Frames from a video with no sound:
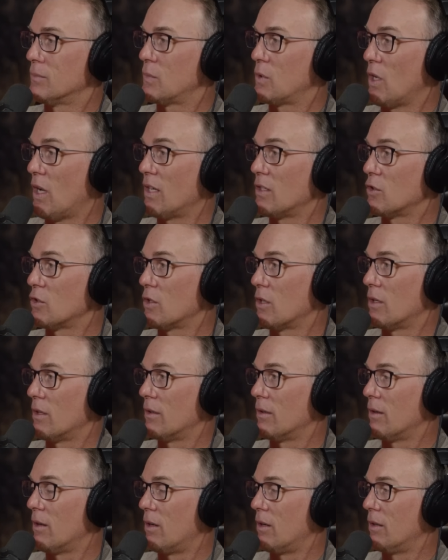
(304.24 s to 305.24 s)
touch
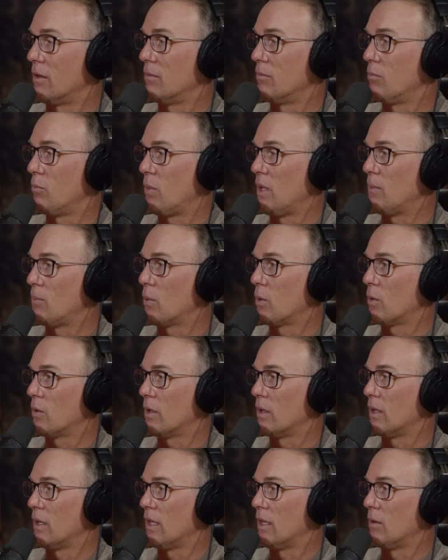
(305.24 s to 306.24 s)
on people
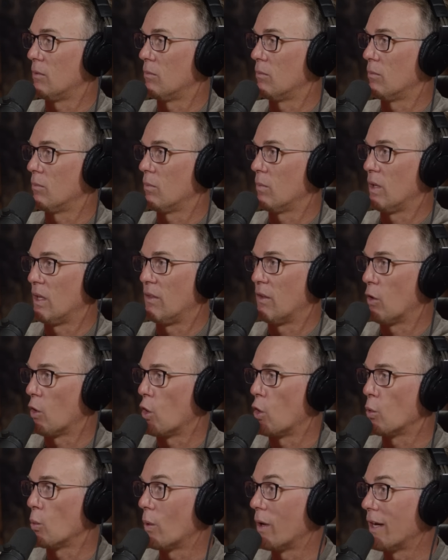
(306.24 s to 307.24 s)
in their
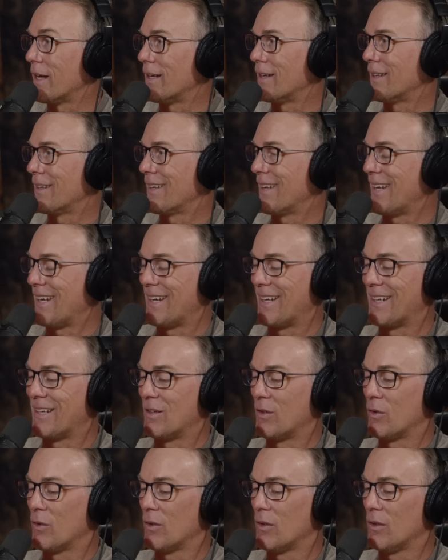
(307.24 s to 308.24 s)
own way.
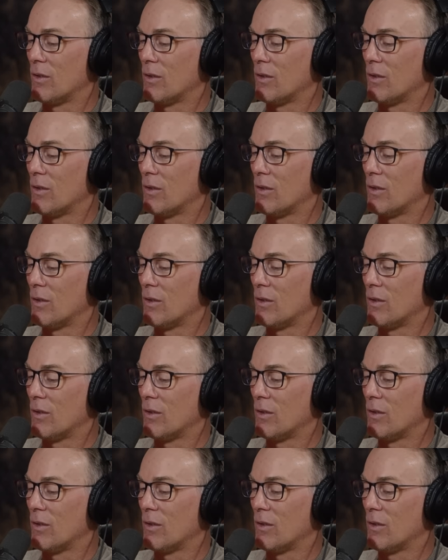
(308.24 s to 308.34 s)
And